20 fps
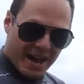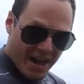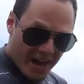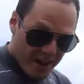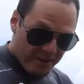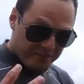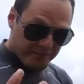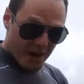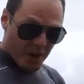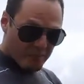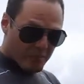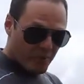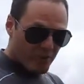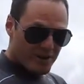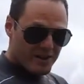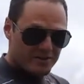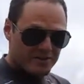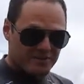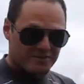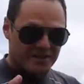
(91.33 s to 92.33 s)
If that
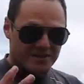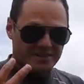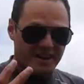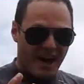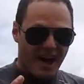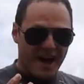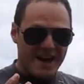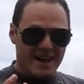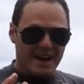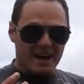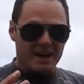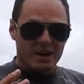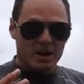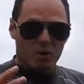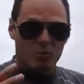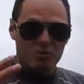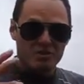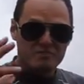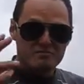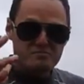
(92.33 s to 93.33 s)
point of the tyre
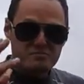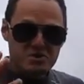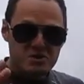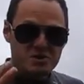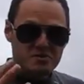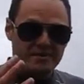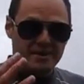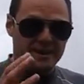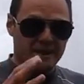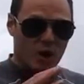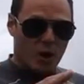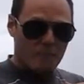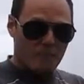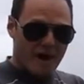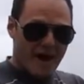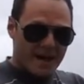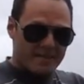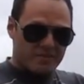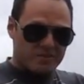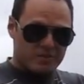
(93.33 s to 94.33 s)
was moving
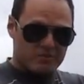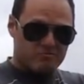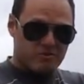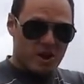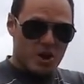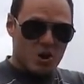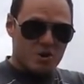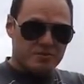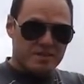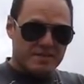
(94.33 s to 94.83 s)
compared to the road,